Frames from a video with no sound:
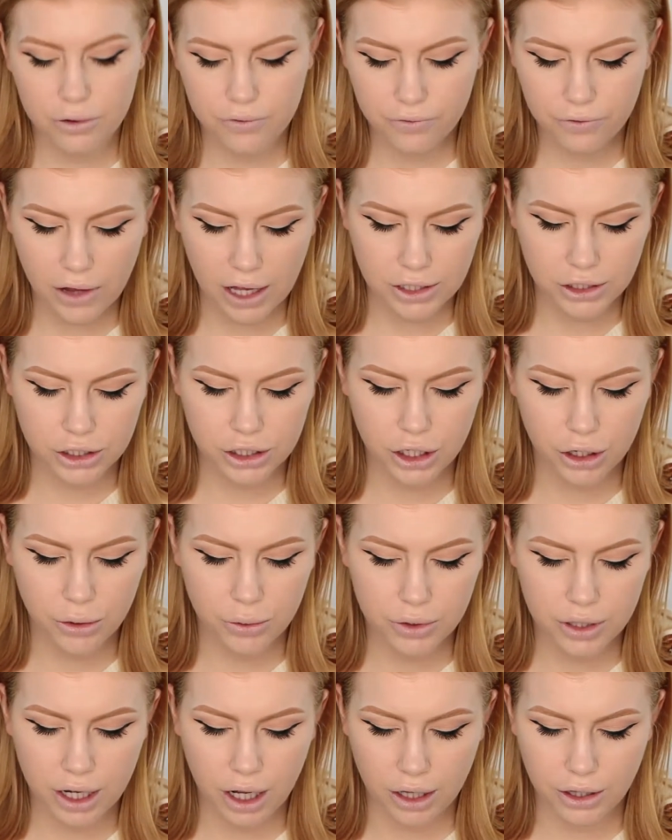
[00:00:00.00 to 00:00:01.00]
or flesh
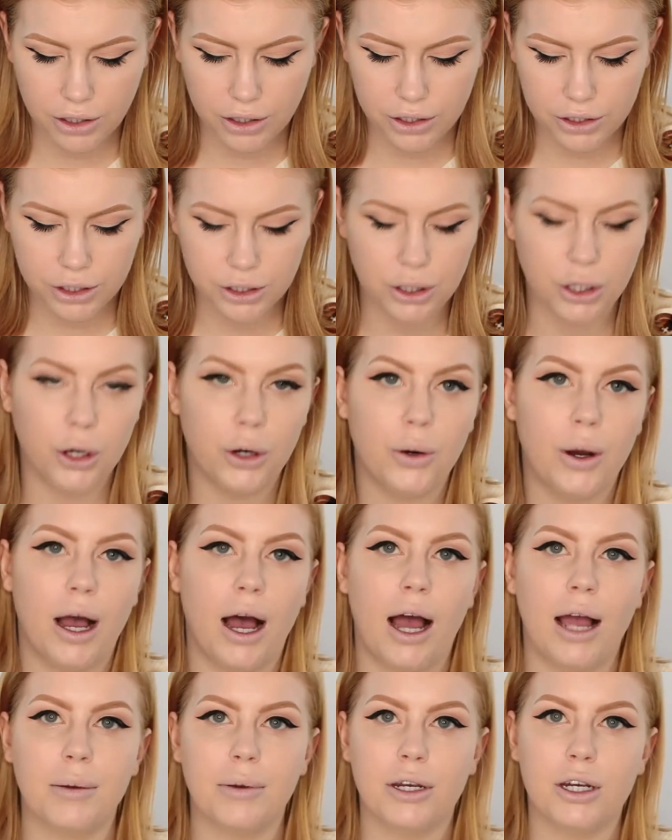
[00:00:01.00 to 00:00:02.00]
tone colors, so
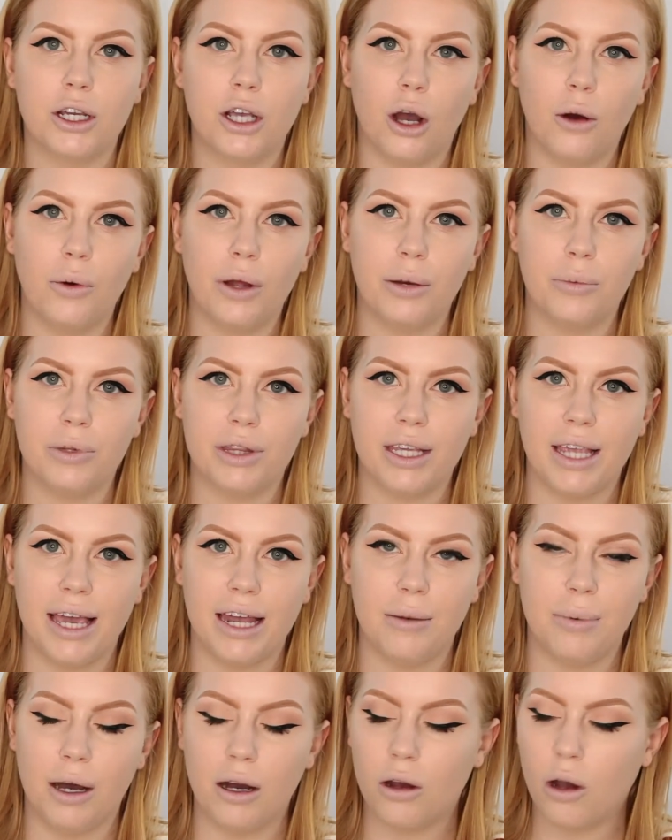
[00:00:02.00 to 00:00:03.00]
I'm gonna go in with the
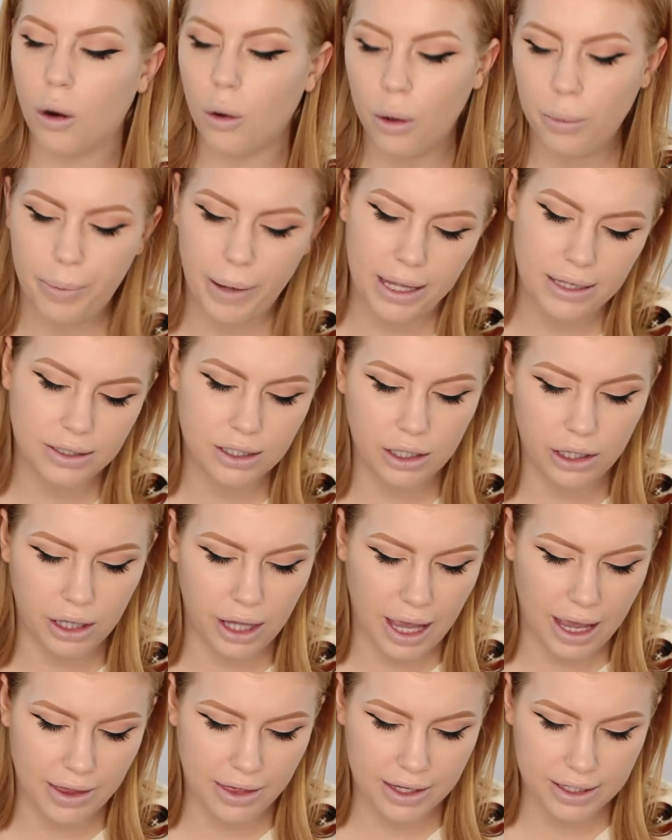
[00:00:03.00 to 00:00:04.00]
Annabelle Kohl pencil,
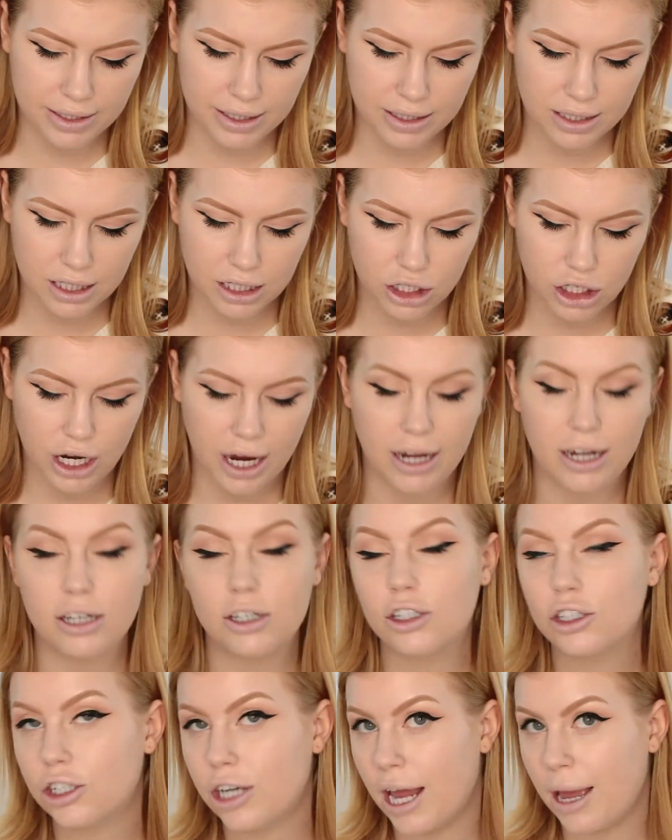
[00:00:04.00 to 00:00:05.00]
and this is the shade
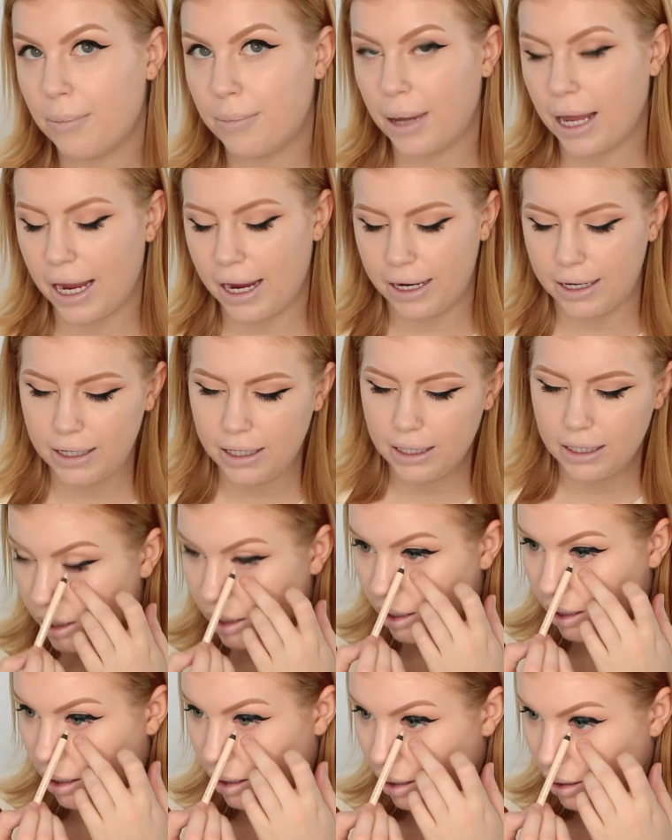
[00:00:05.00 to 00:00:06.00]
Champagne.
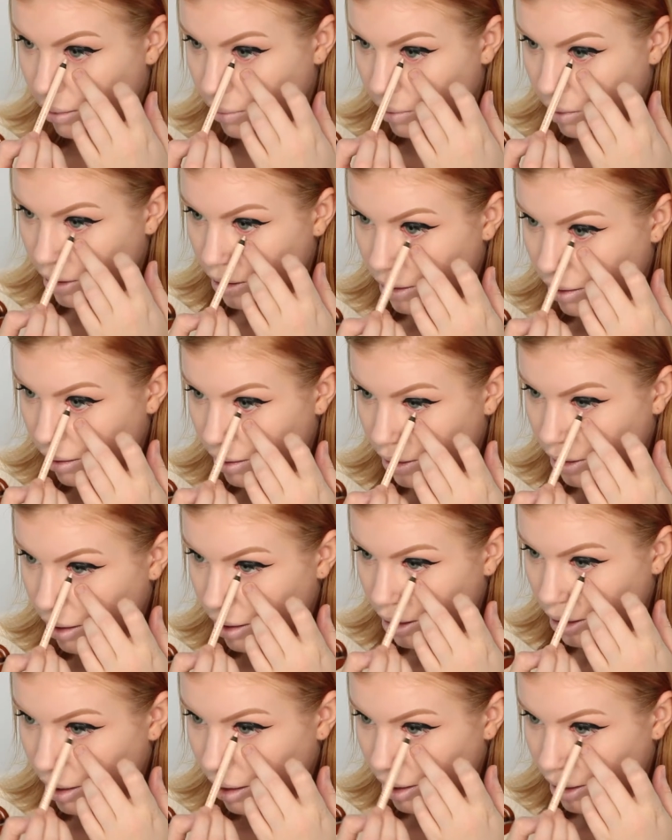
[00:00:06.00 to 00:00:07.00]
And we're gonna
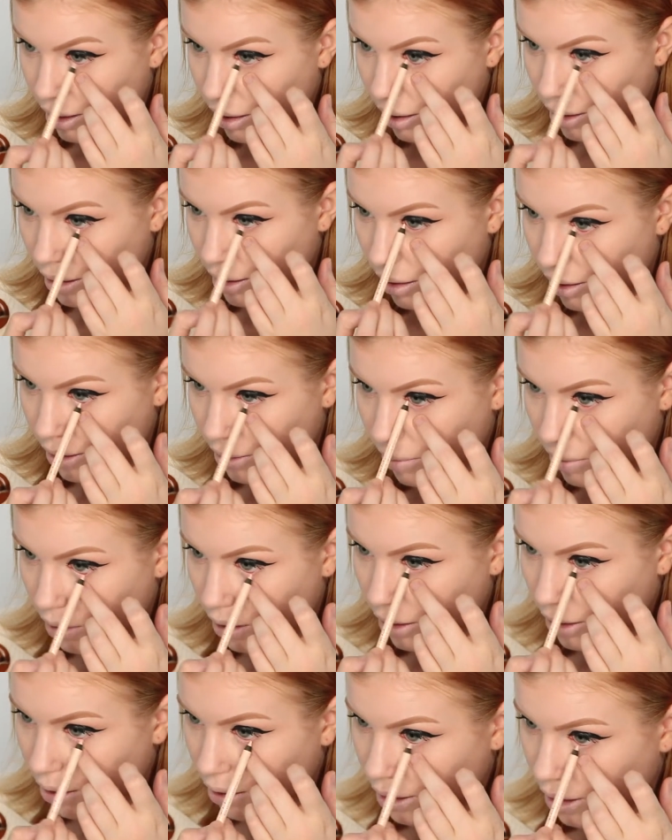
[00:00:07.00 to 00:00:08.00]
line our
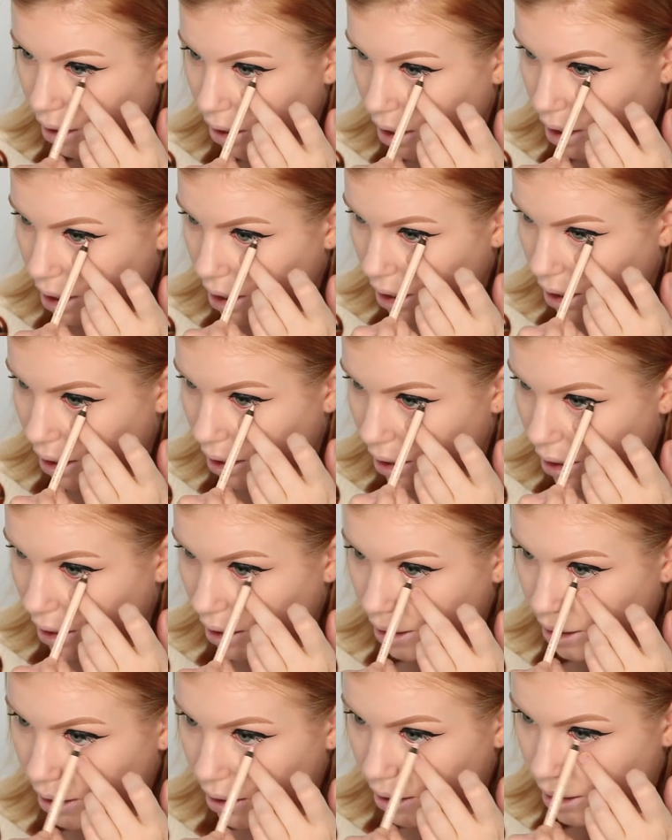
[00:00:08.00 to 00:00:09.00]
waterline here.
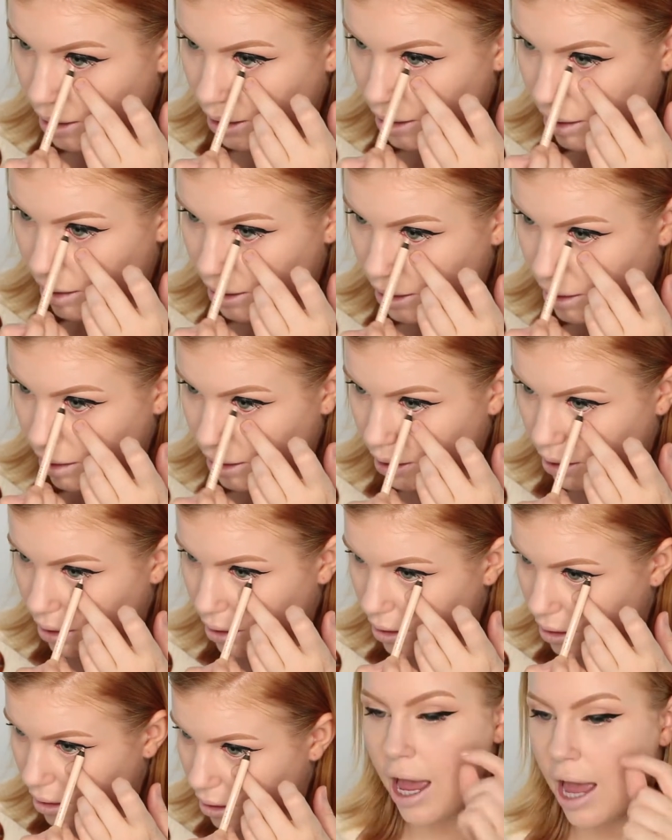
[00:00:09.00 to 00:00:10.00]

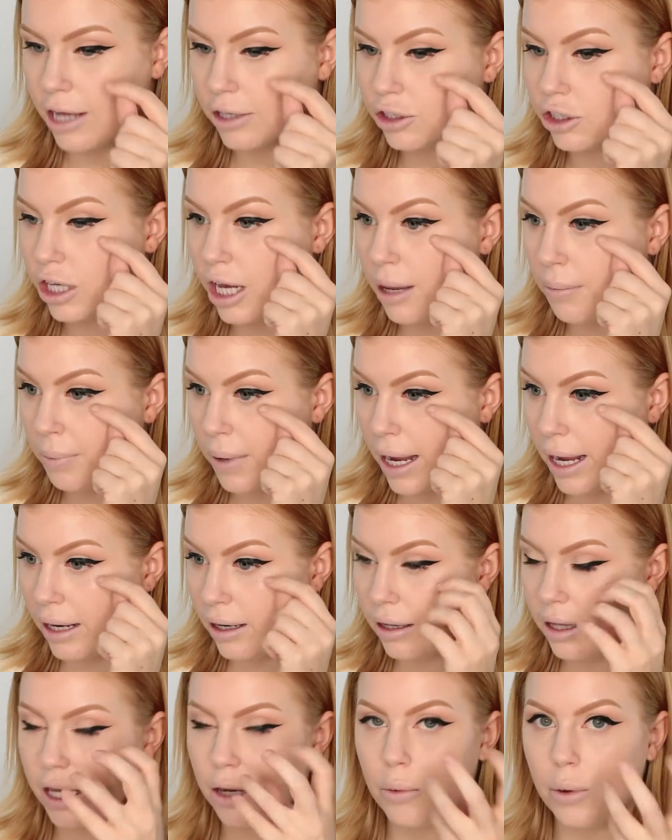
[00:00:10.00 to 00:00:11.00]
And Champagne,
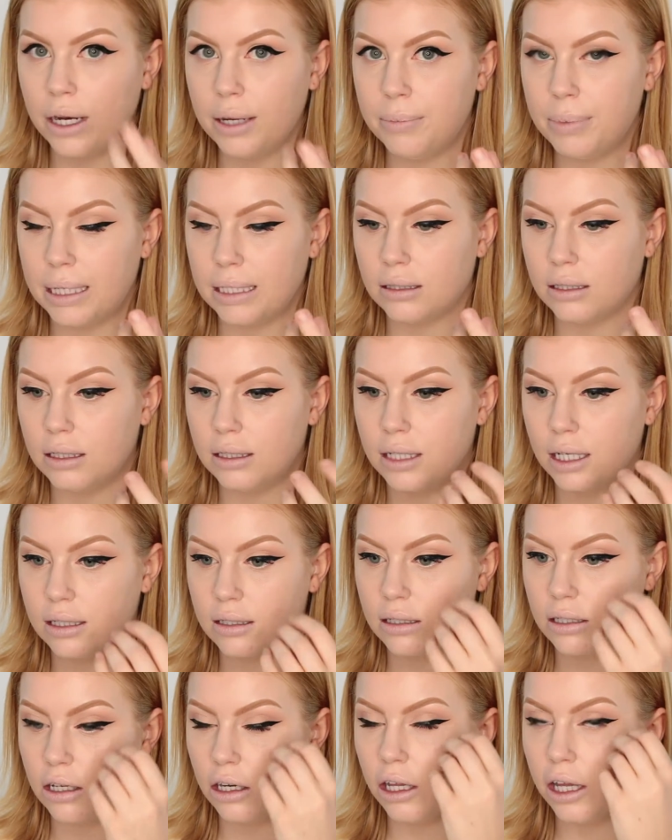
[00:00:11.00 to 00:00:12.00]
like what it basically
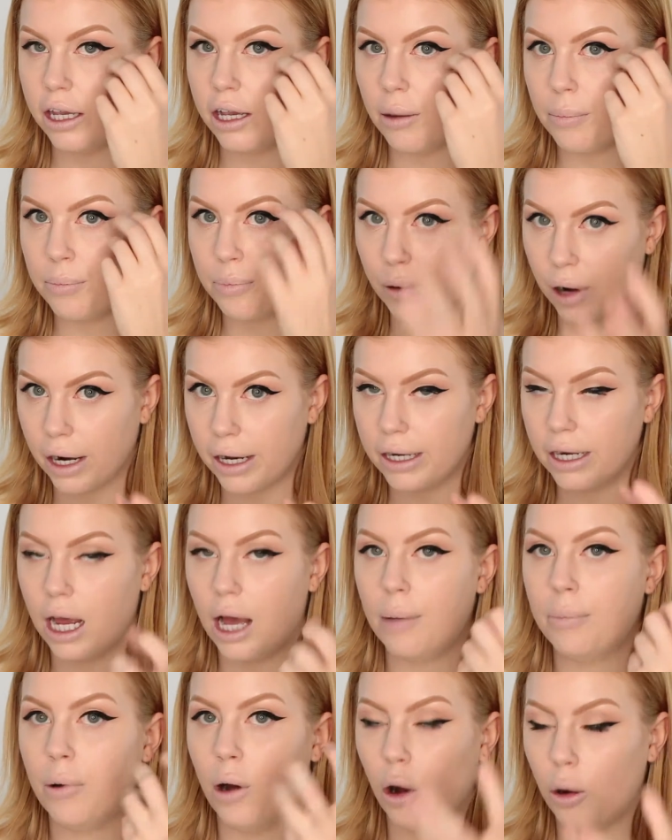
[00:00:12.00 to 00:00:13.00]
does, is gonna like brighten
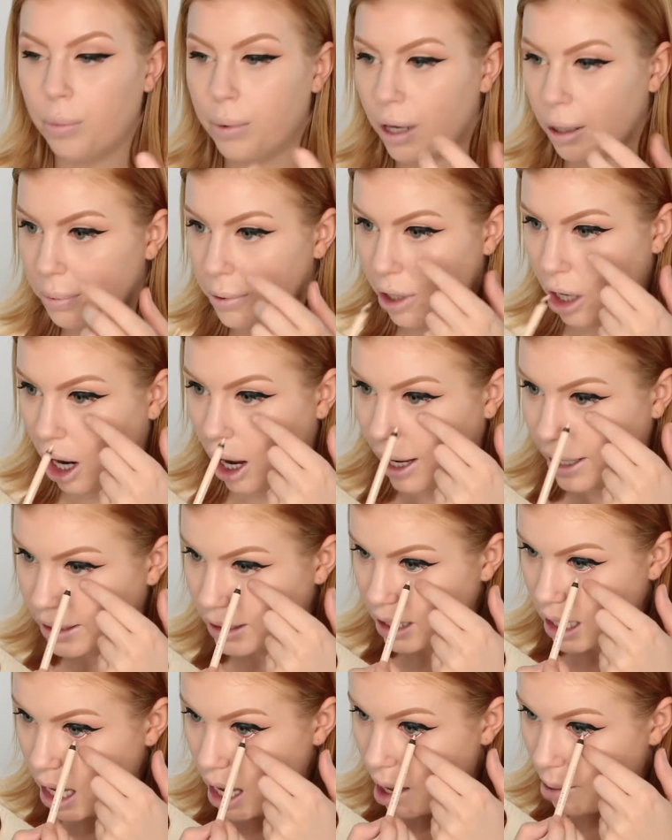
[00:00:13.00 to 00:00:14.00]
up, open up your
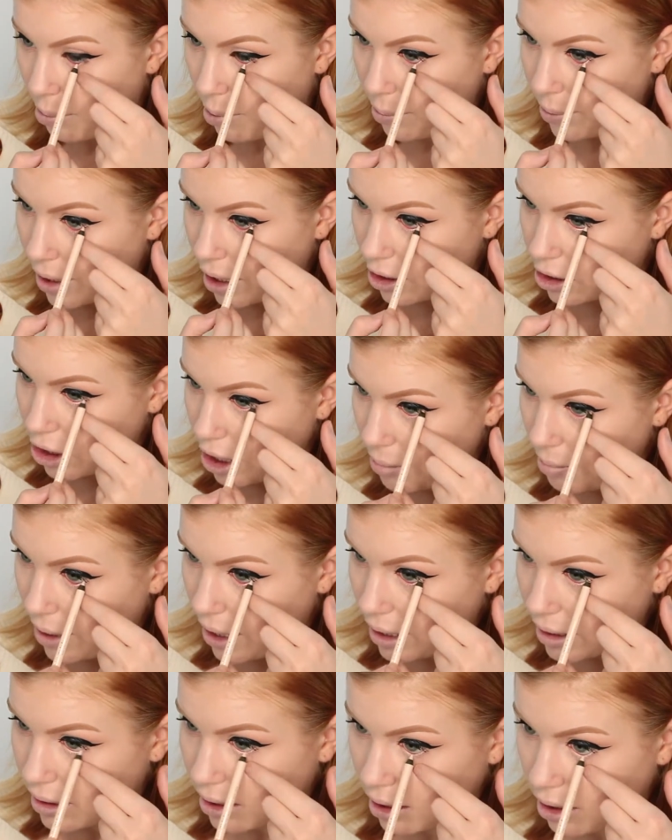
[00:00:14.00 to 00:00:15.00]
eyes, but because
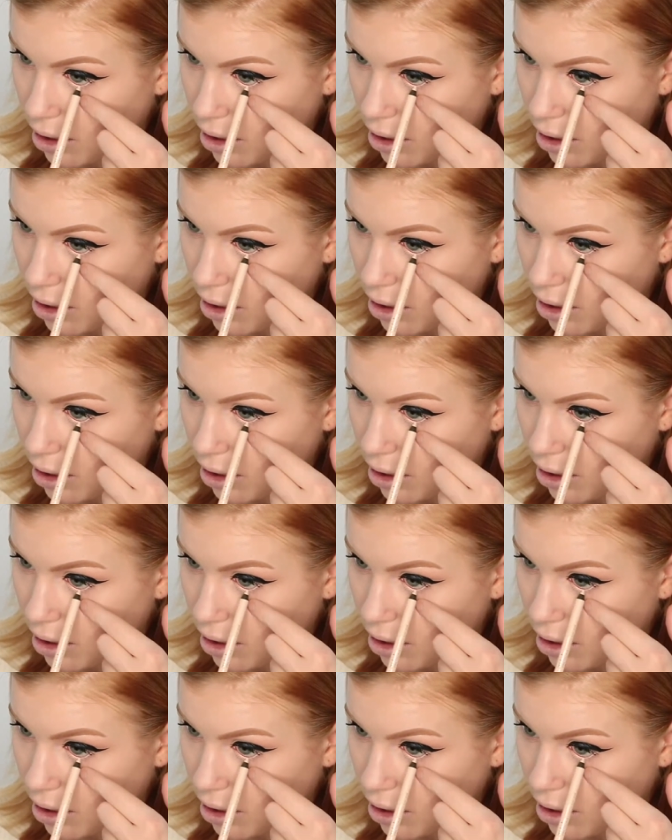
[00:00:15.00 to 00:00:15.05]
Champagne has a